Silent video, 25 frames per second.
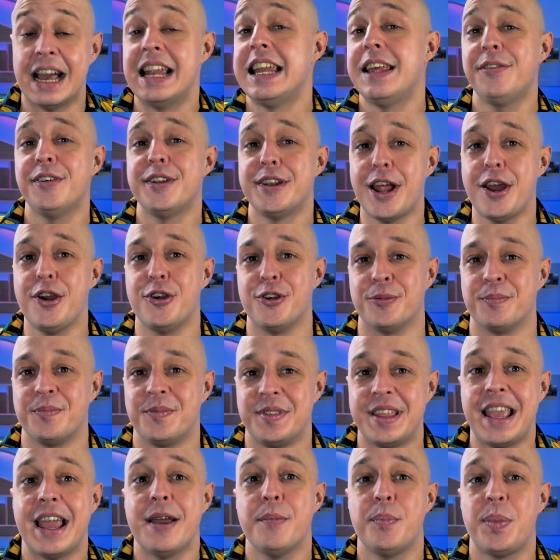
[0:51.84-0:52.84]
And even now,
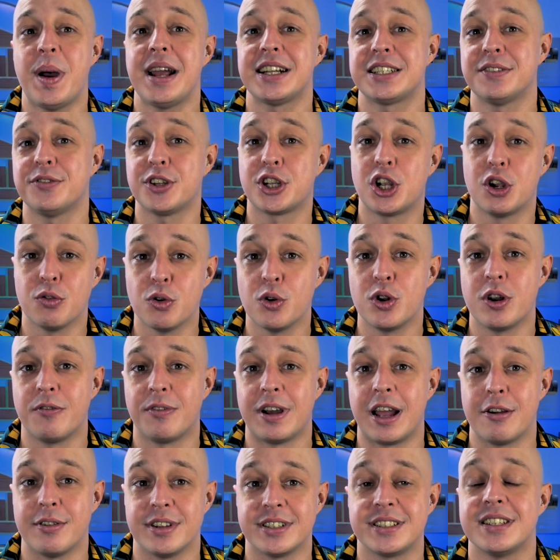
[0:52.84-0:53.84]
the impact of the
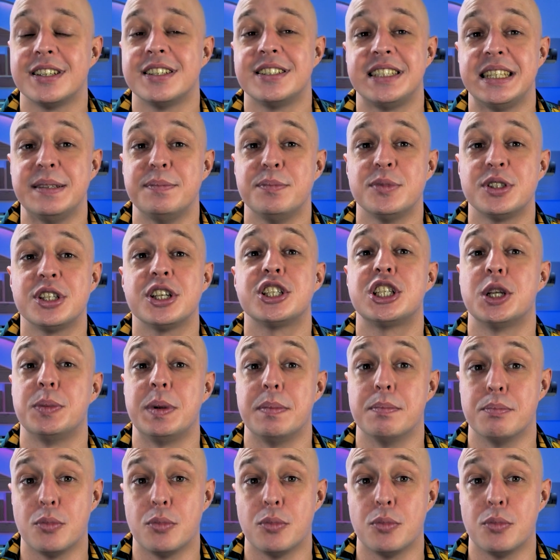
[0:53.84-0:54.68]
coronavirus seems to be